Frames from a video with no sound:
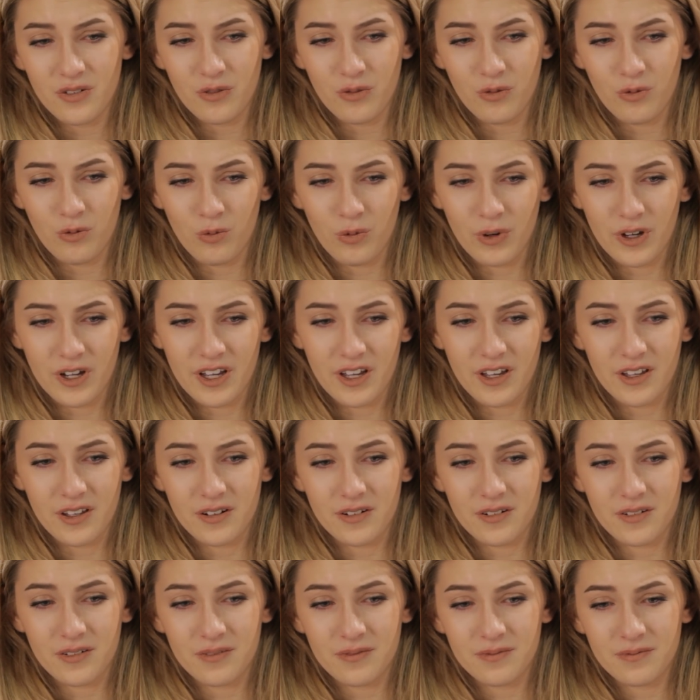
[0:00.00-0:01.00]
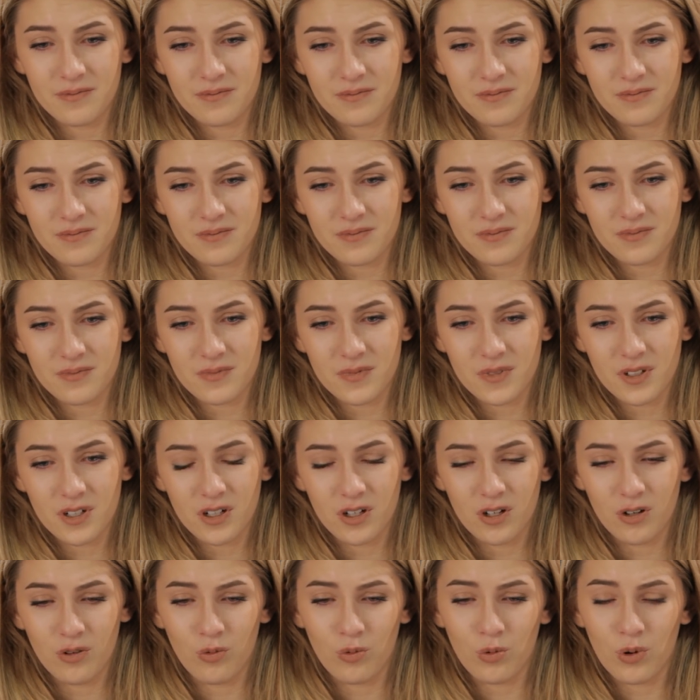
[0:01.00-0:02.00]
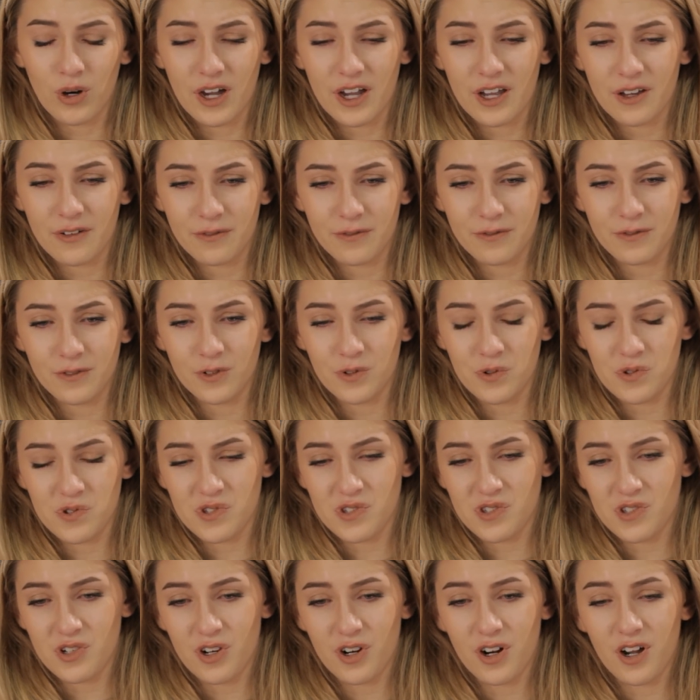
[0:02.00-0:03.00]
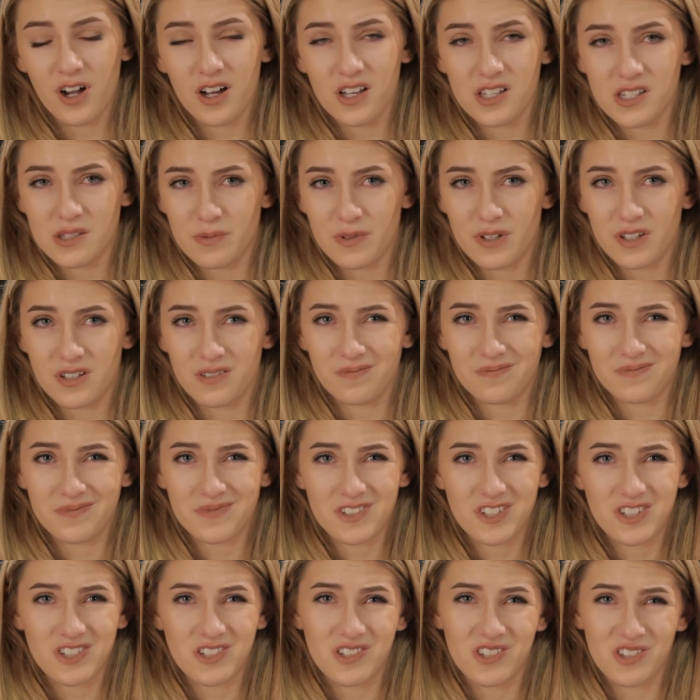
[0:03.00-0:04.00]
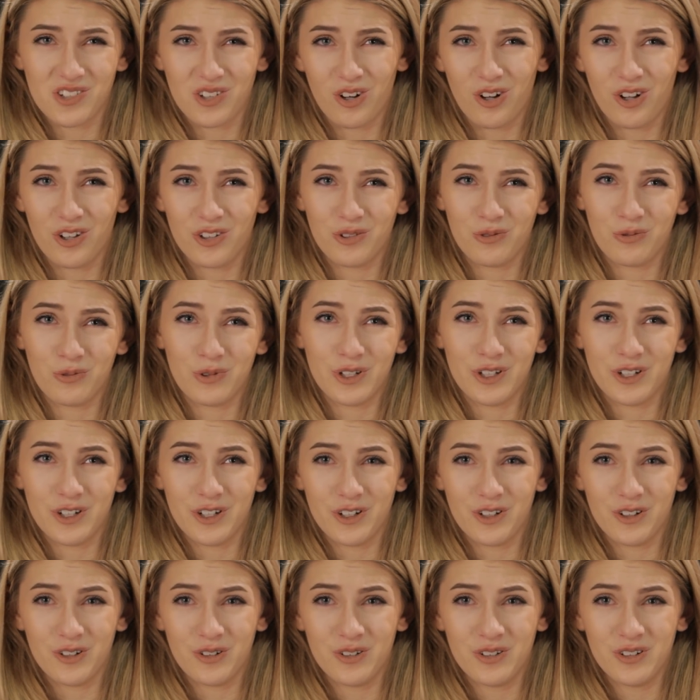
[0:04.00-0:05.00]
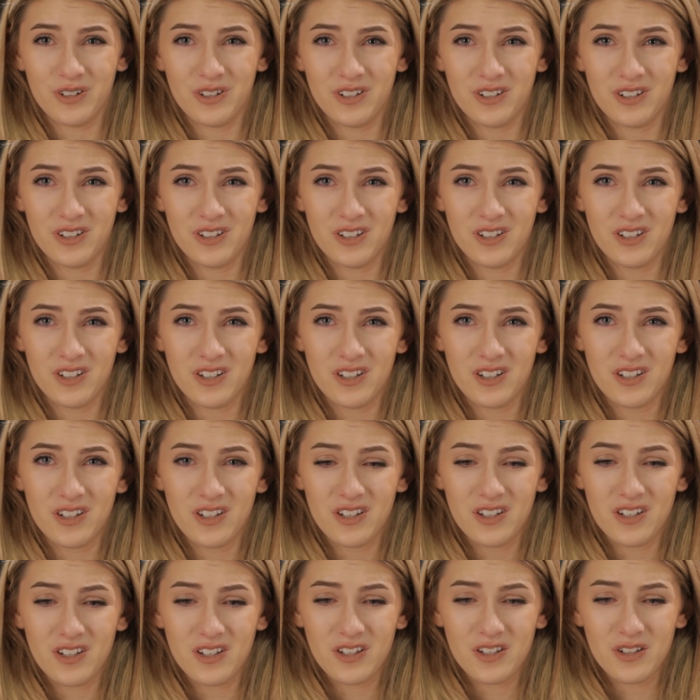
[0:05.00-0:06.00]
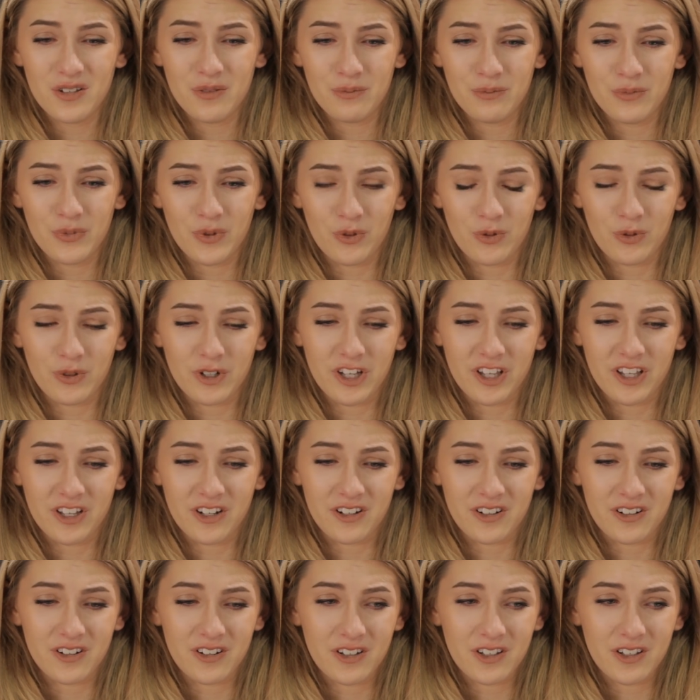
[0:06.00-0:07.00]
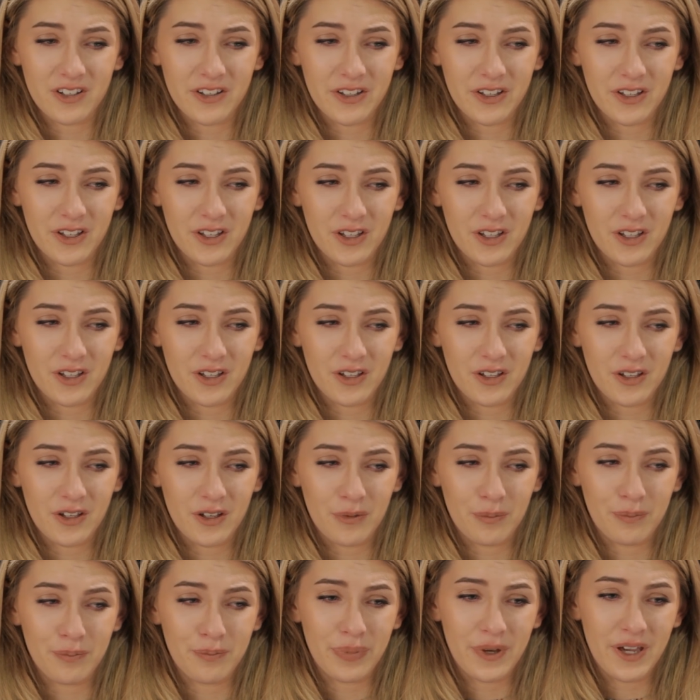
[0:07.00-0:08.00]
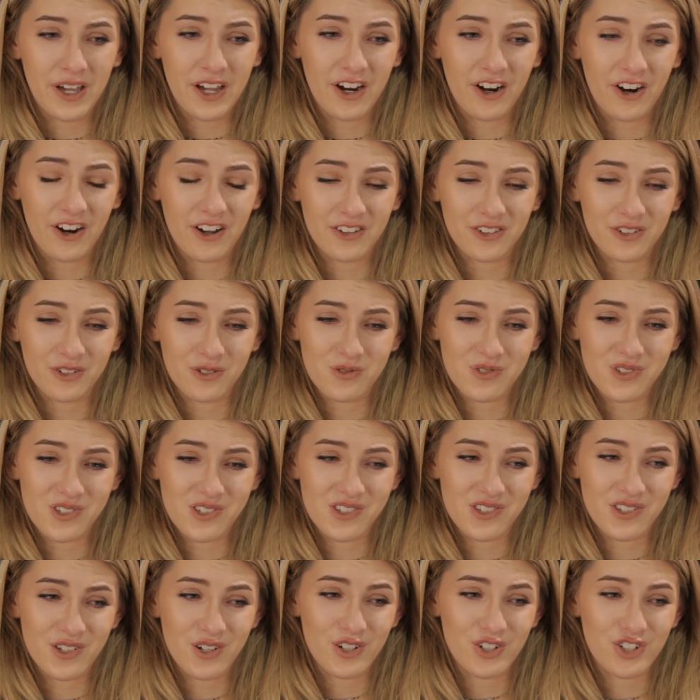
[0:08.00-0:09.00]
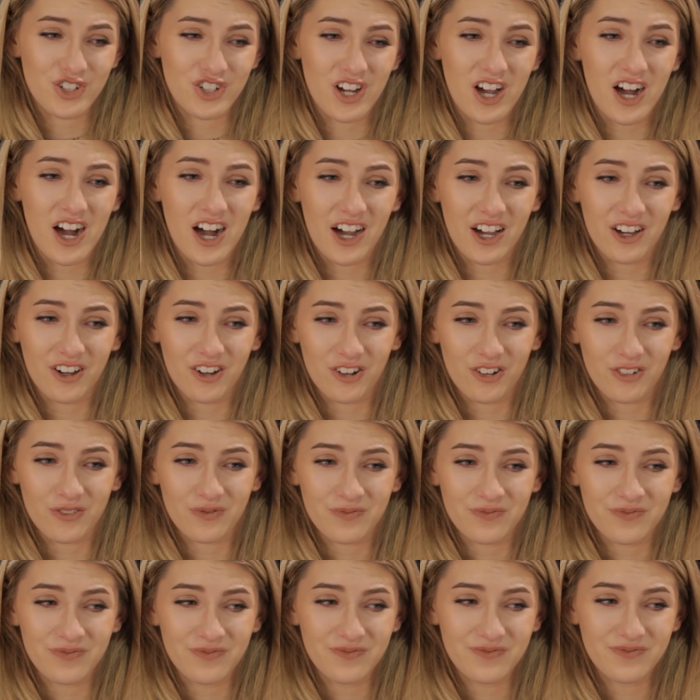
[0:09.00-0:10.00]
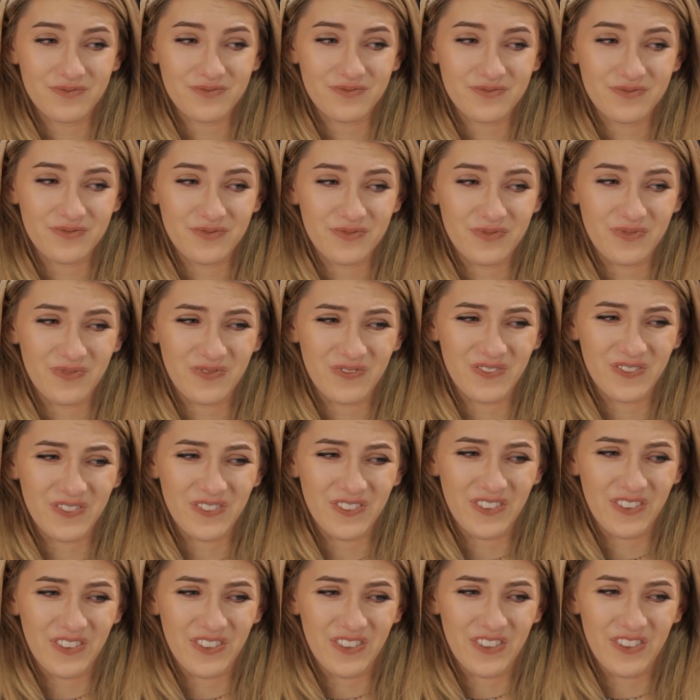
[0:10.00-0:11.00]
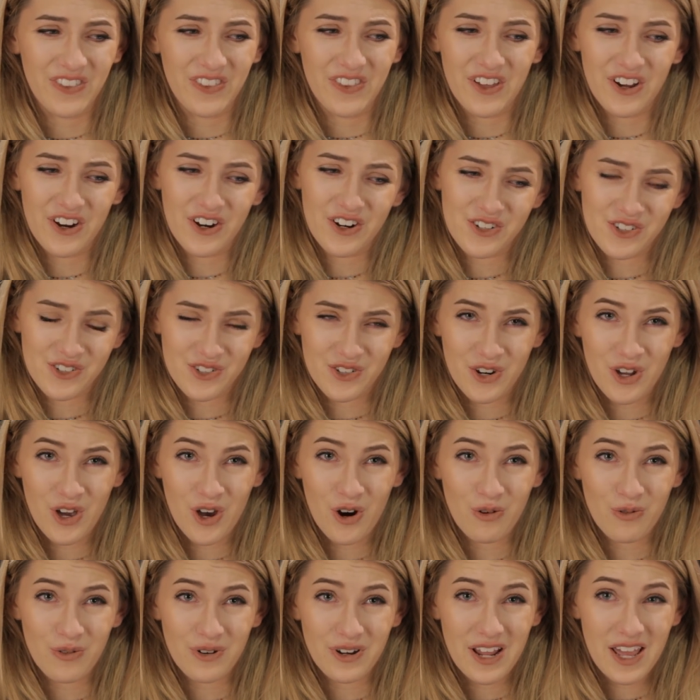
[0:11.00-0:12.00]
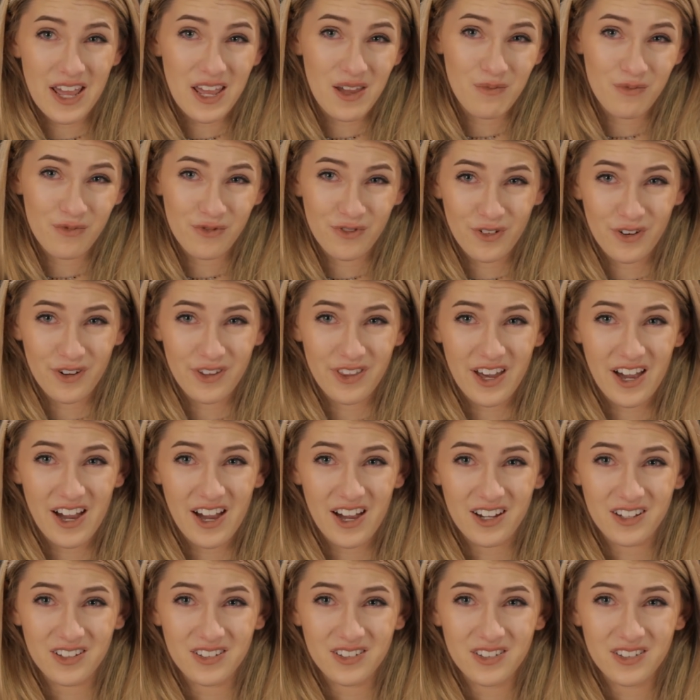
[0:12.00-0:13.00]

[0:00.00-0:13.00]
When a wife loses her husband, she's called a widow. But when a parent loses their child, there's no name for that.